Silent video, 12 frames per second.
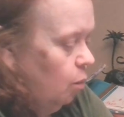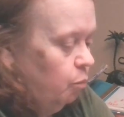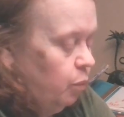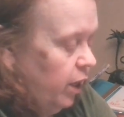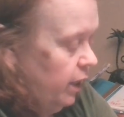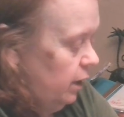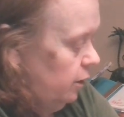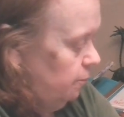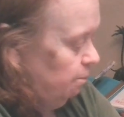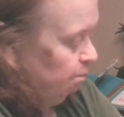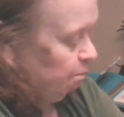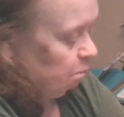But
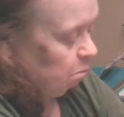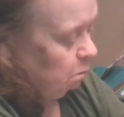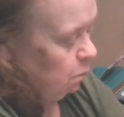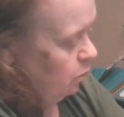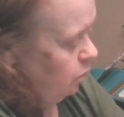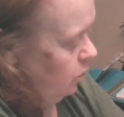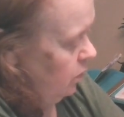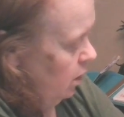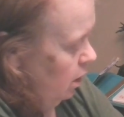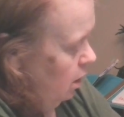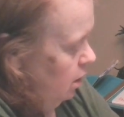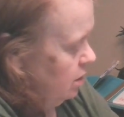
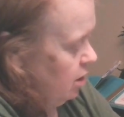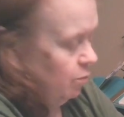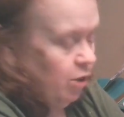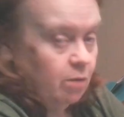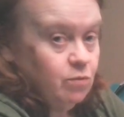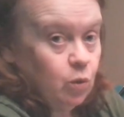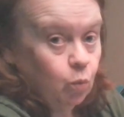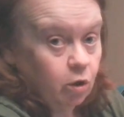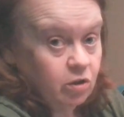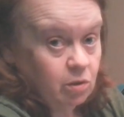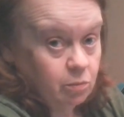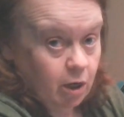sometimes it works,
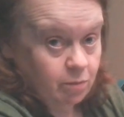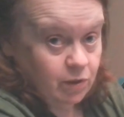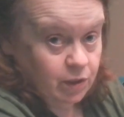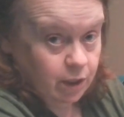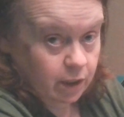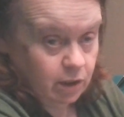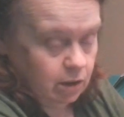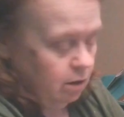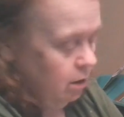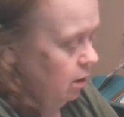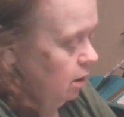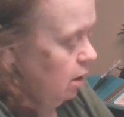sometimes it doesn't.
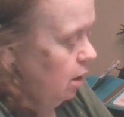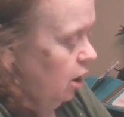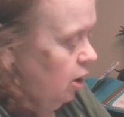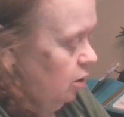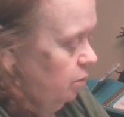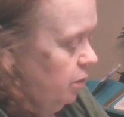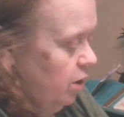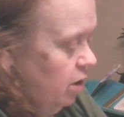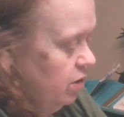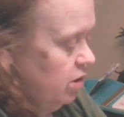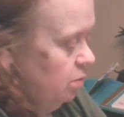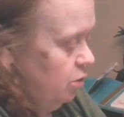
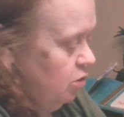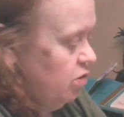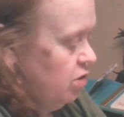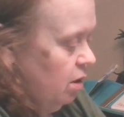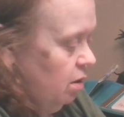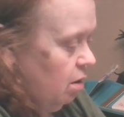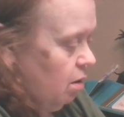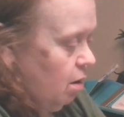Because I'm using,